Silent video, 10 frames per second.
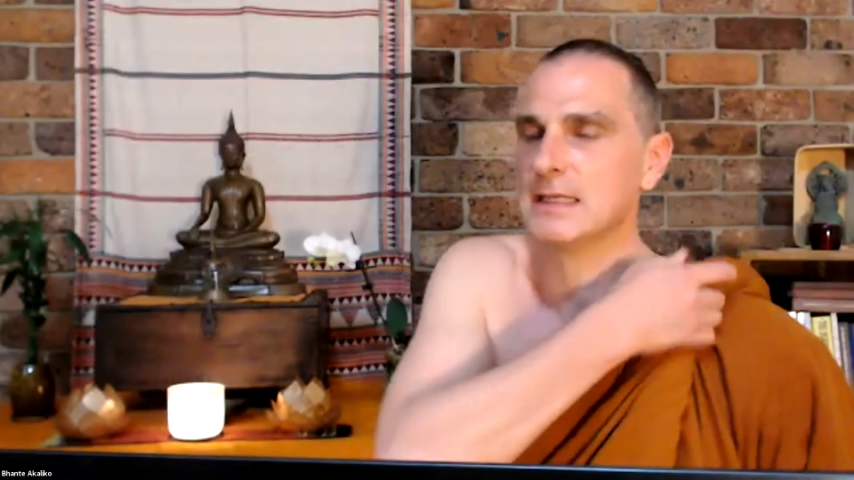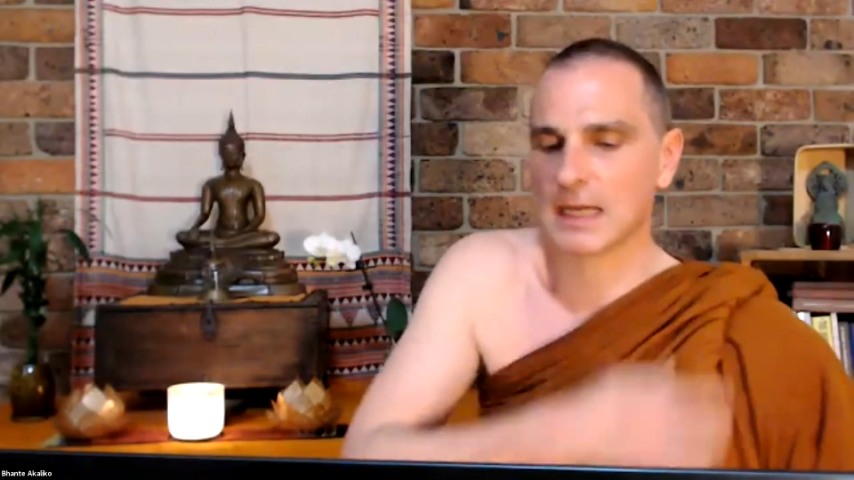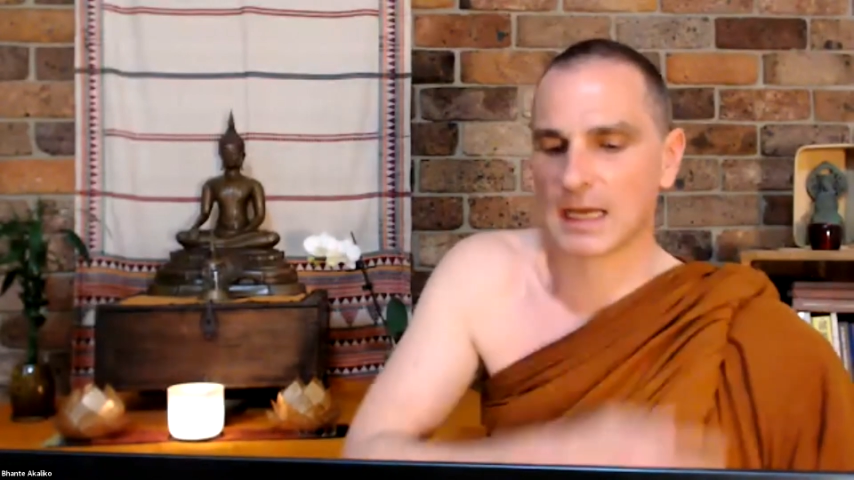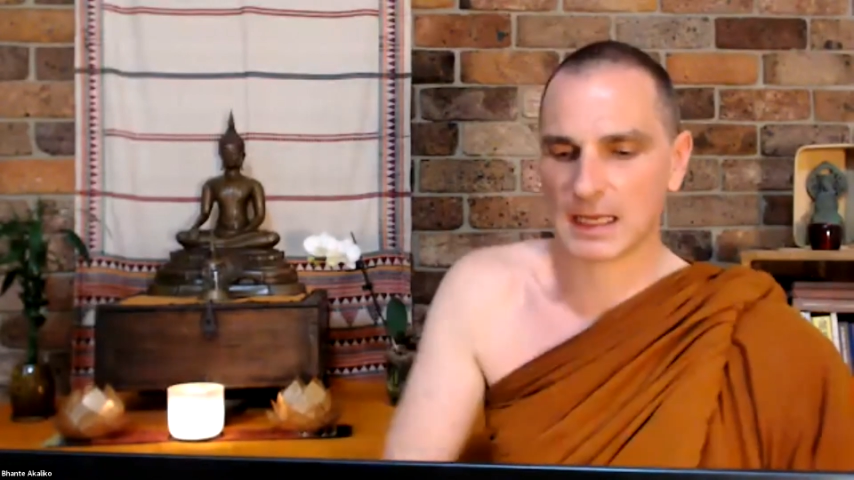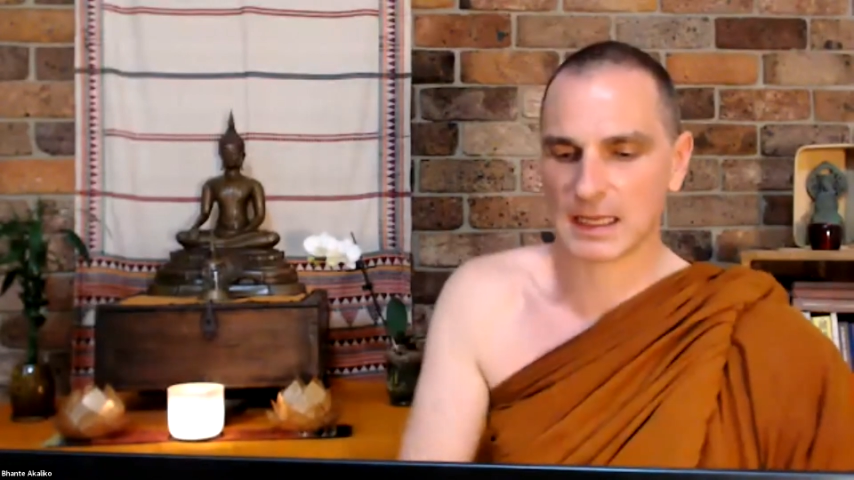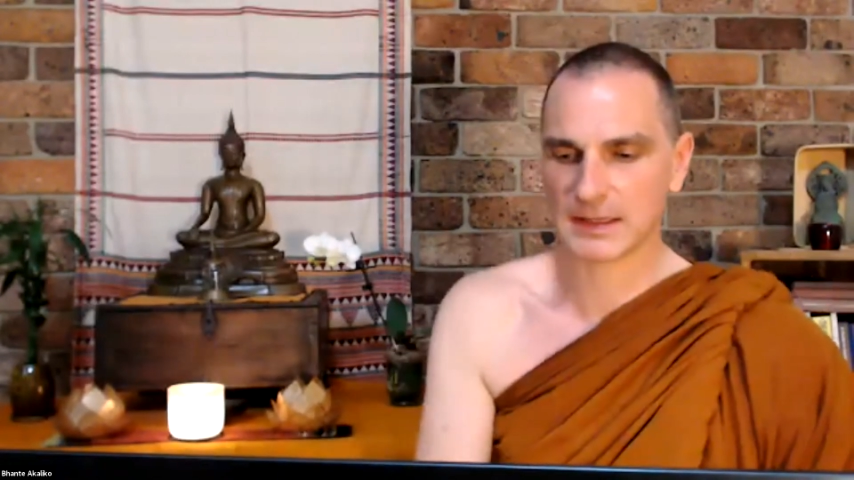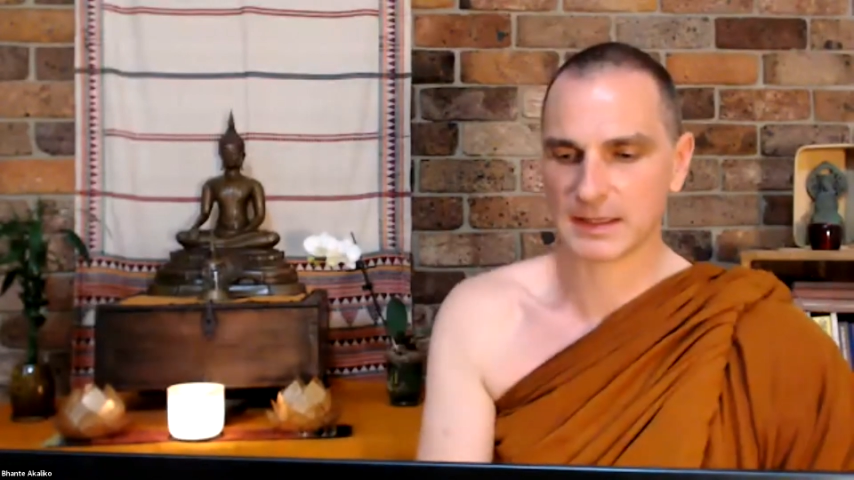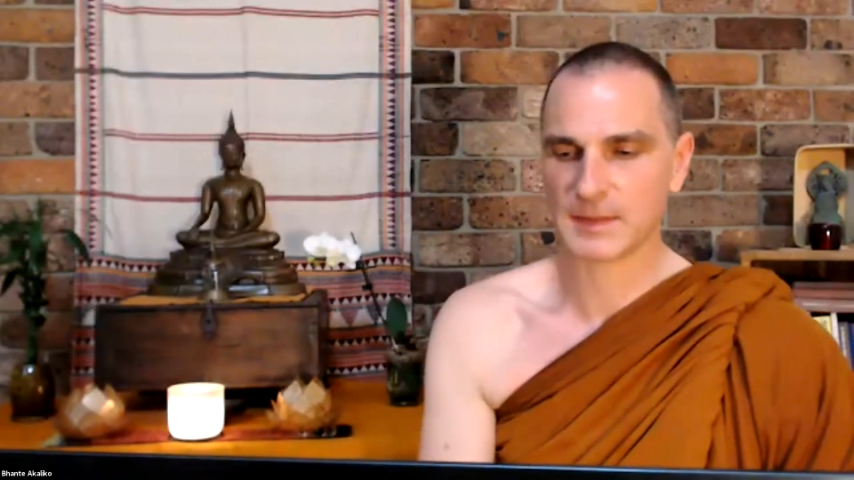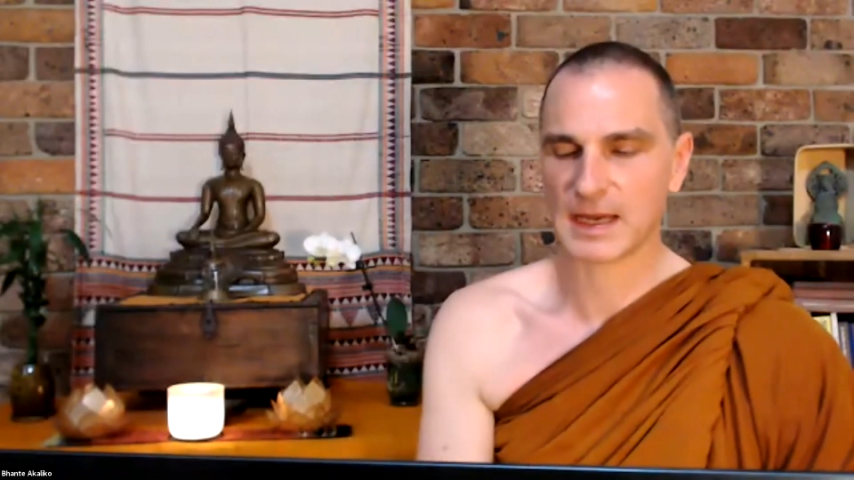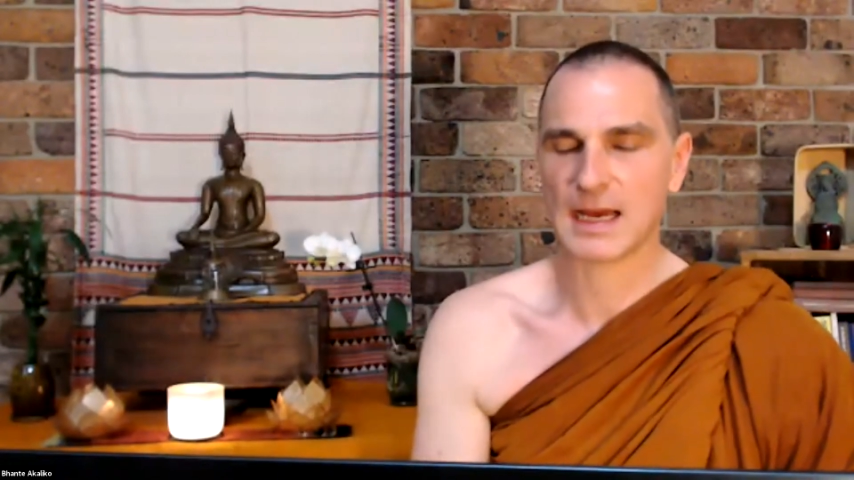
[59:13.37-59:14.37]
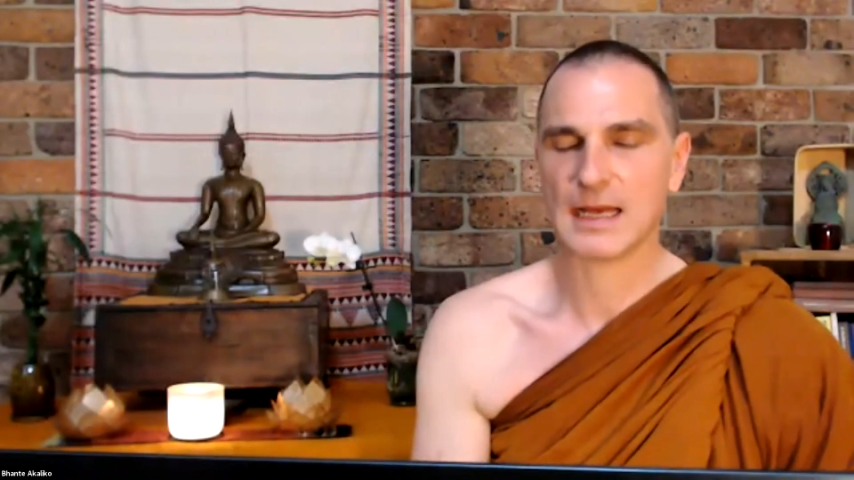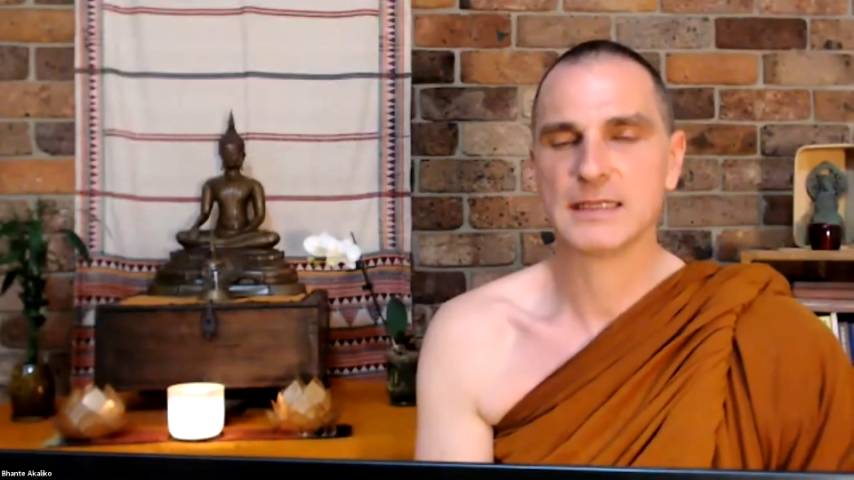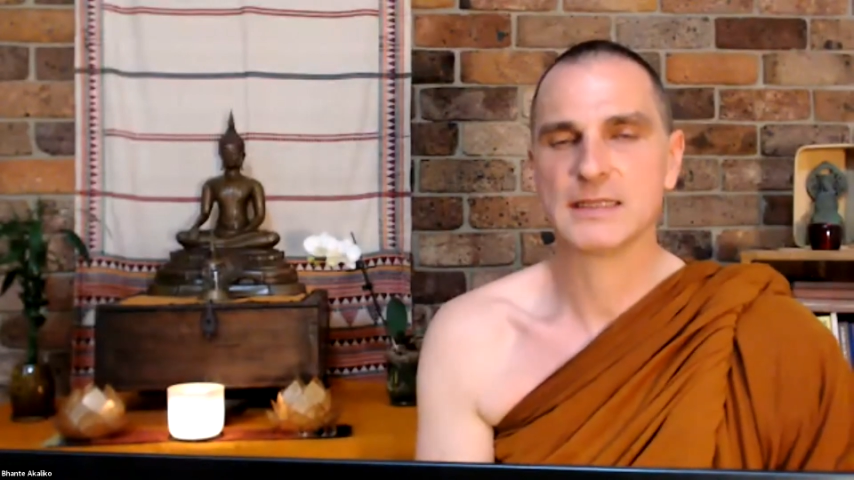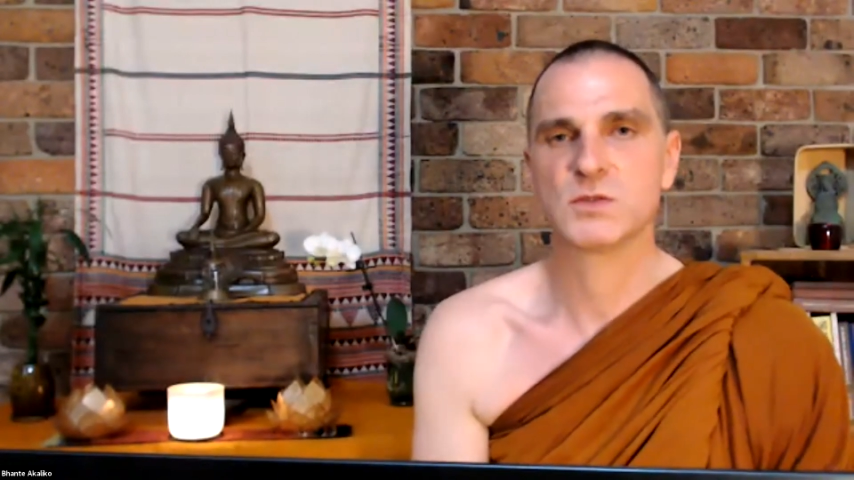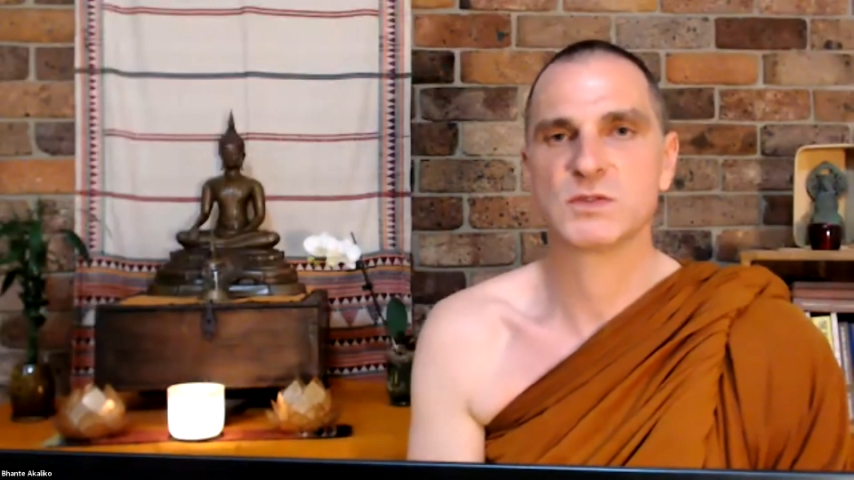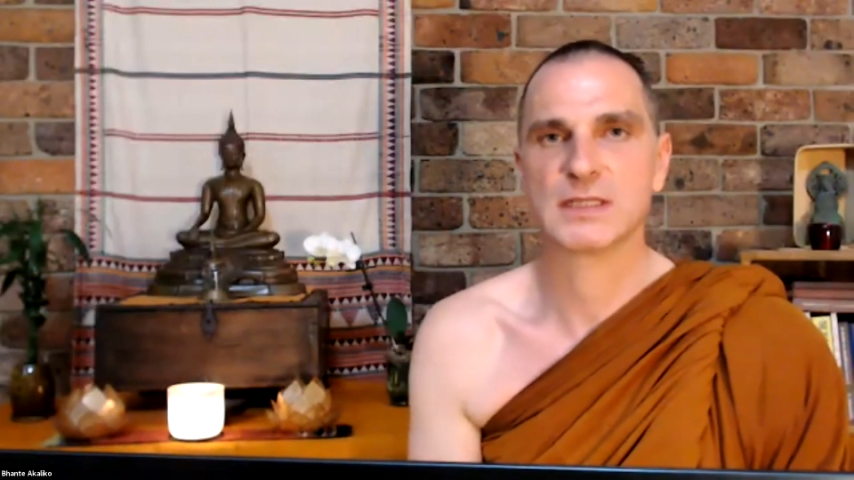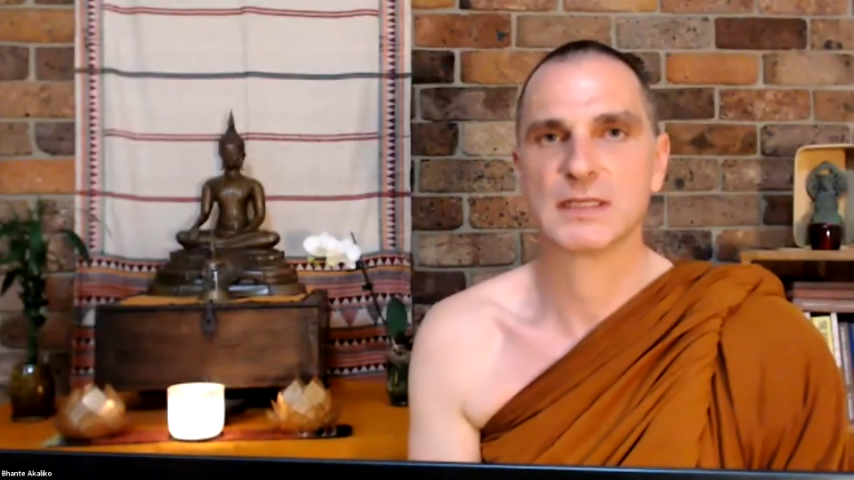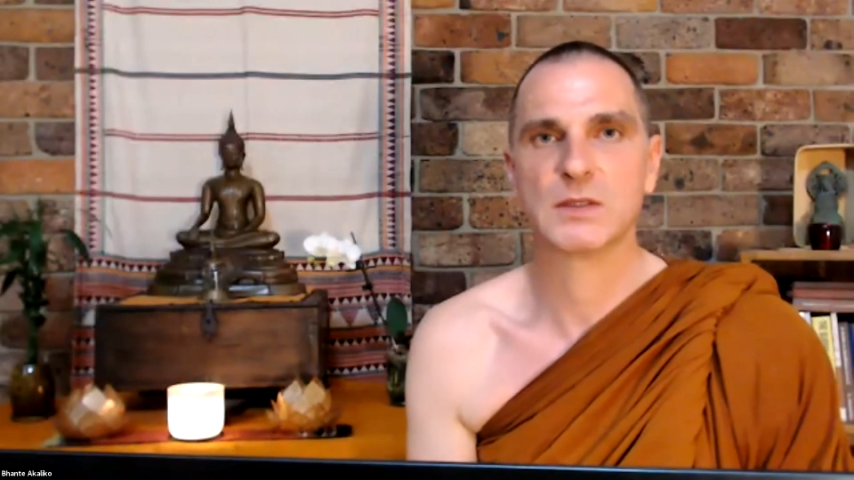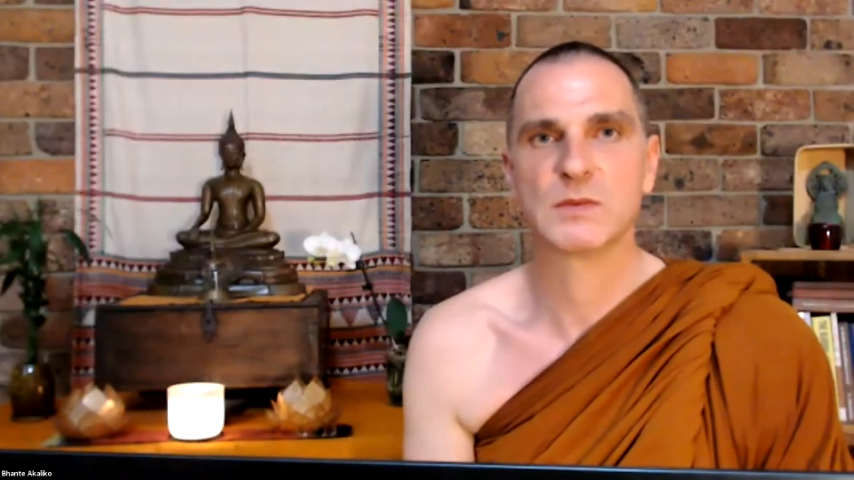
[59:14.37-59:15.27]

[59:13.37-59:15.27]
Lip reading: the Mahali Sutta,